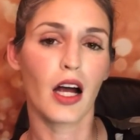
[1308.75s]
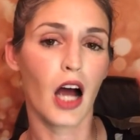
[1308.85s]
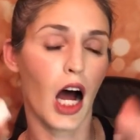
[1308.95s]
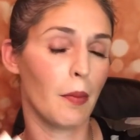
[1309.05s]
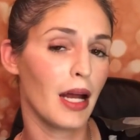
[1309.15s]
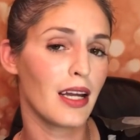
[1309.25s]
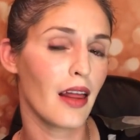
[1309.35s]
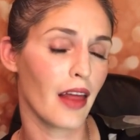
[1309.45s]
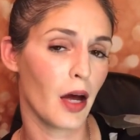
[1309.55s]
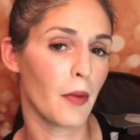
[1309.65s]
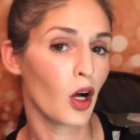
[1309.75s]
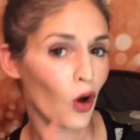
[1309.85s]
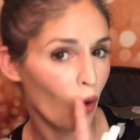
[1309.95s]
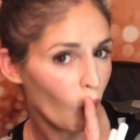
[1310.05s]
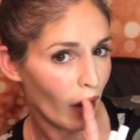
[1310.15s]
comment them
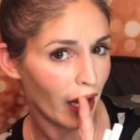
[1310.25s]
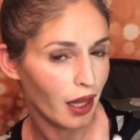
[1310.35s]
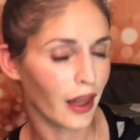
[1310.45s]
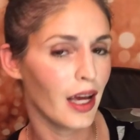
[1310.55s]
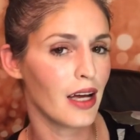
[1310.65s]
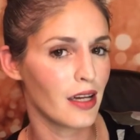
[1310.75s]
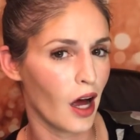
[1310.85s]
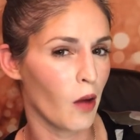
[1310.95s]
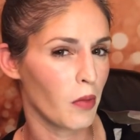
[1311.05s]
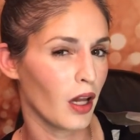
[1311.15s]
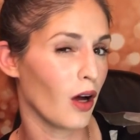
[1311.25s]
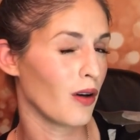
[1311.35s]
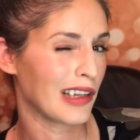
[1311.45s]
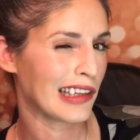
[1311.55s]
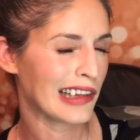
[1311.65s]
quietly down
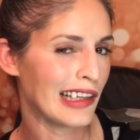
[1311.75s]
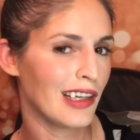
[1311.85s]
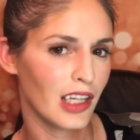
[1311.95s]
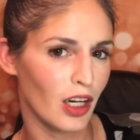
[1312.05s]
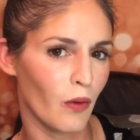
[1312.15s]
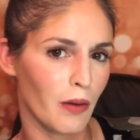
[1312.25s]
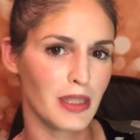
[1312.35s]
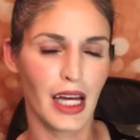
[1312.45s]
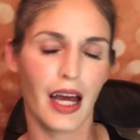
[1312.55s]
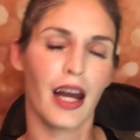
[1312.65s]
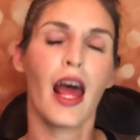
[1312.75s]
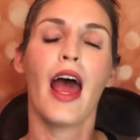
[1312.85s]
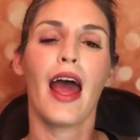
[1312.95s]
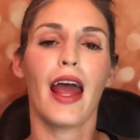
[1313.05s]
below you know what I'm saying?